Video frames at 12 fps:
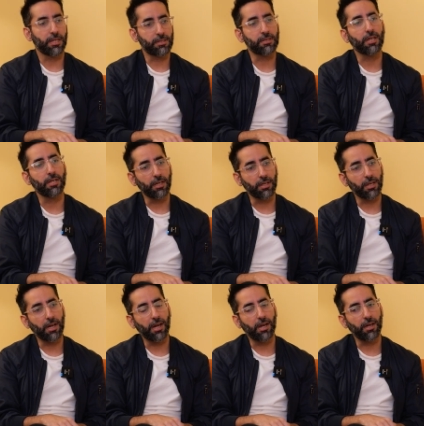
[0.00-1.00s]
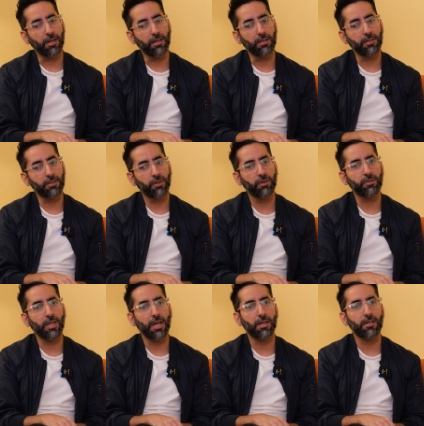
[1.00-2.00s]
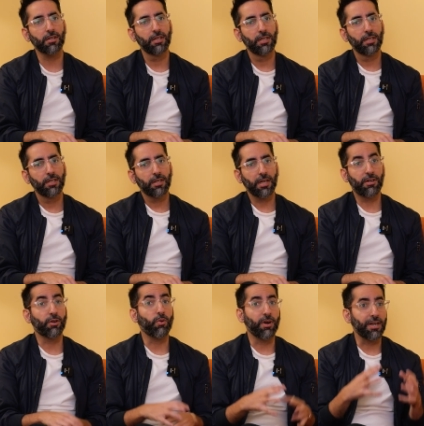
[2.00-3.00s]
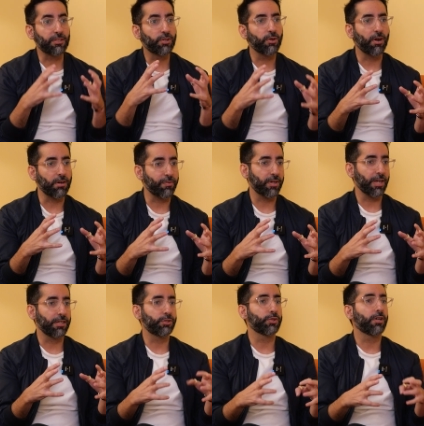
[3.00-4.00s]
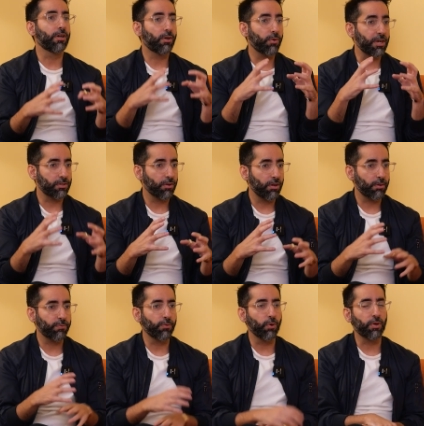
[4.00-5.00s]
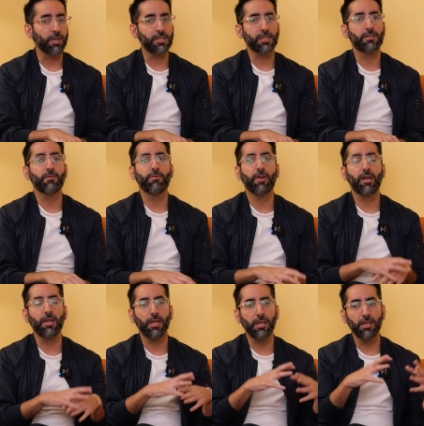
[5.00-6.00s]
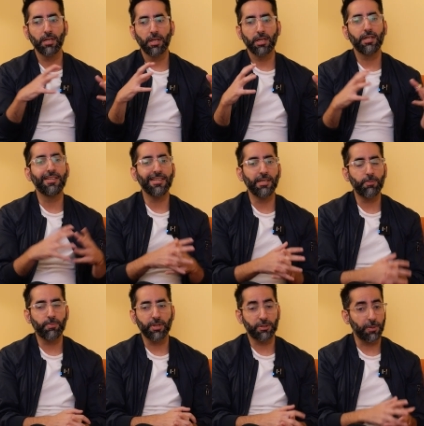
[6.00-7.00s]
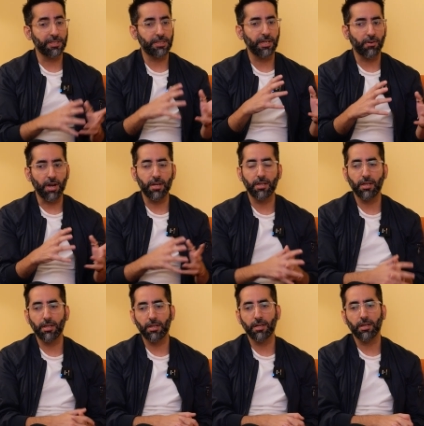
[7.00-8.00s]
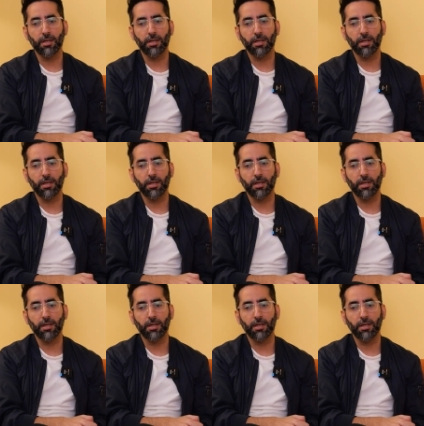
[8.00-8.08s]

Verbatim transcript: Yes, I did. And, you know, that it requires a lot of attention. It requires a lot of focus. It's a very deep, especially writing,